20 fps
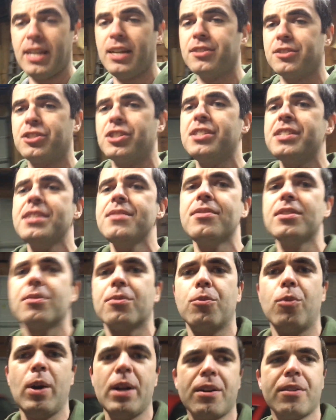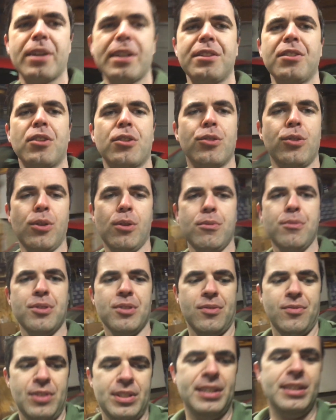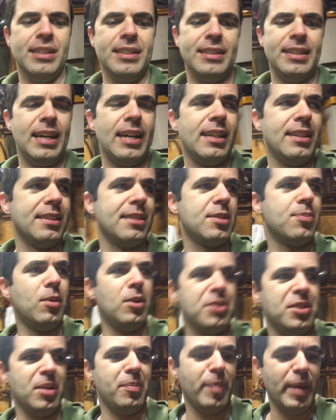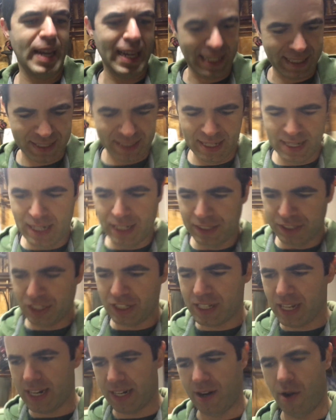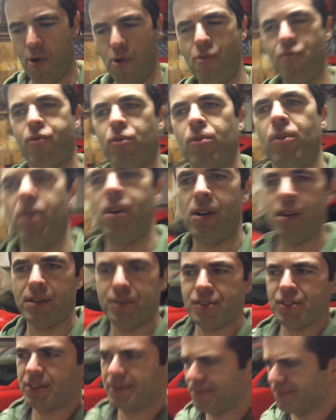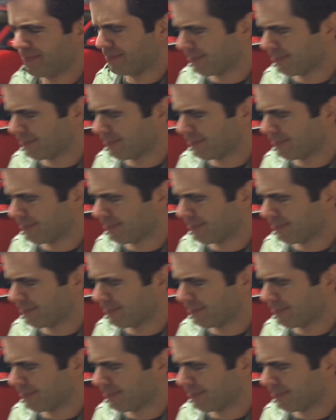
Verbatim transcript: Hell, she's even wearing the clothes of Leela Dallas multipass. She's got overalls.